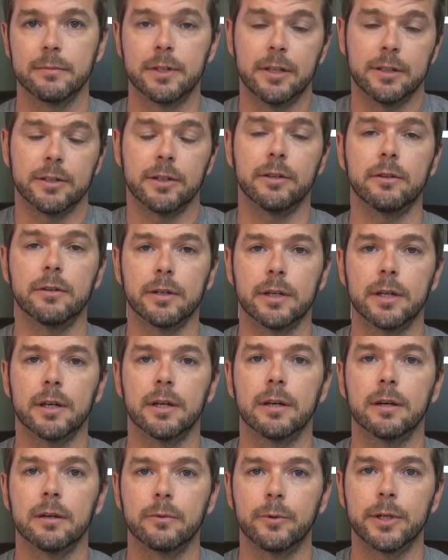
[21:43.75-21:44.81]

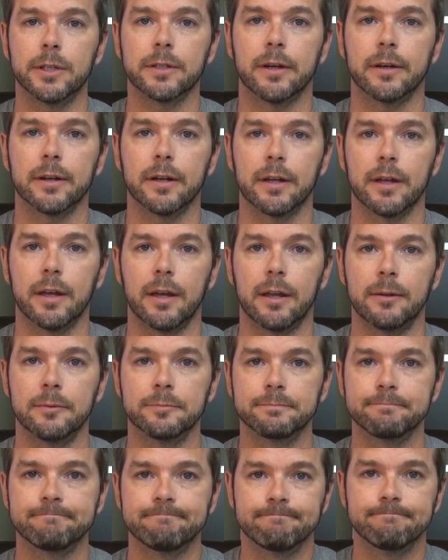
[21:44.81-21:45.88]
Until we talk
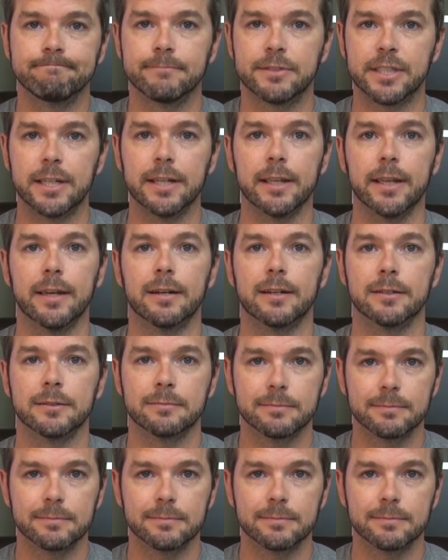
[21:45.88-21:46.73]
again, see you later.